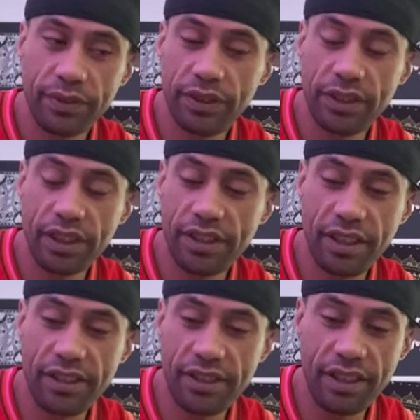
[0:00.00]
just,
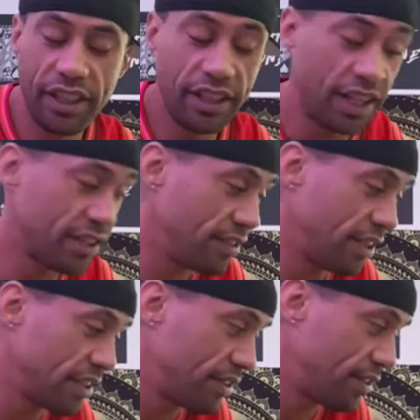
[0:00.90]
yeah, that's the
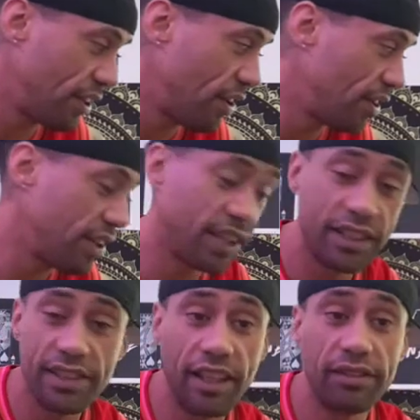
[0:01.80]
only thing is
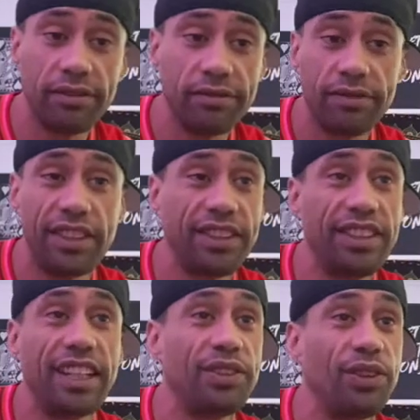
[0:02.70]
love.
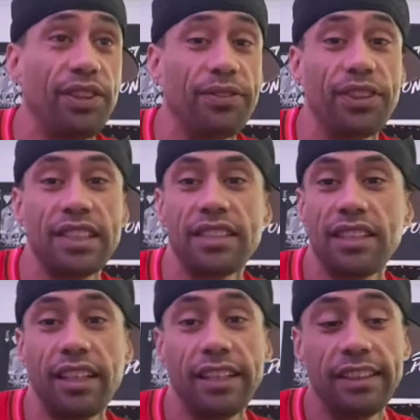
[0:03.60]
That's all I've got to say.